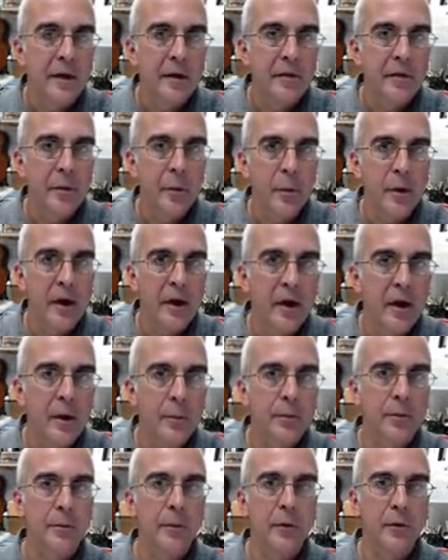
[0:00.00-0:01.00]
in the way
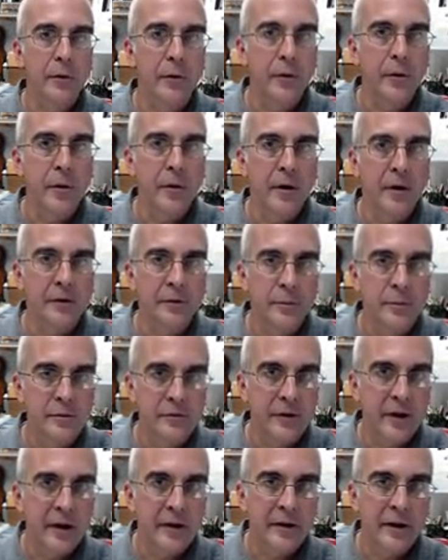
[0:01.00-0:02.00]
upper motor neurons
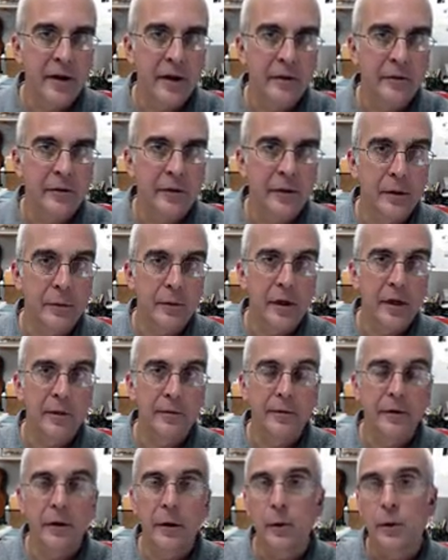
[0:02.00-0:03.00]
project down the
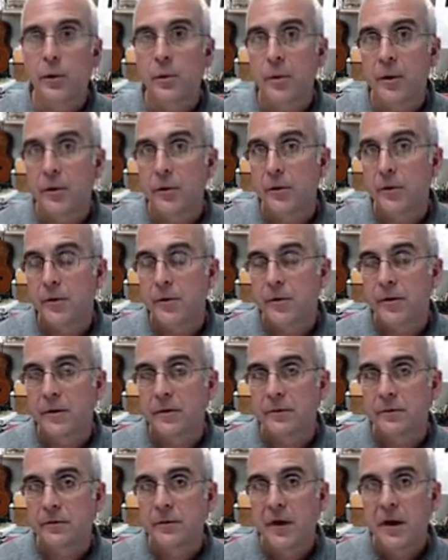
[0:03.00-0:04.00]
relevant lower motor
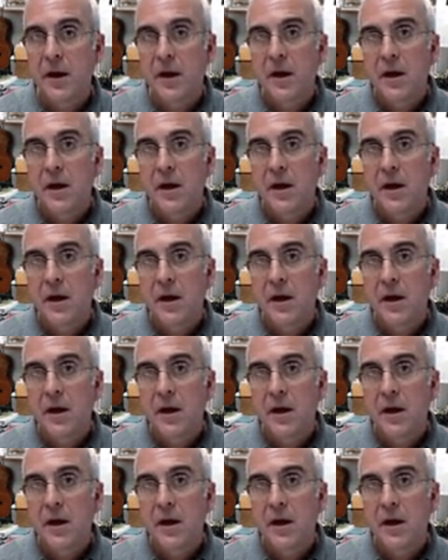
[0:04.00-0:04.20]
neurons.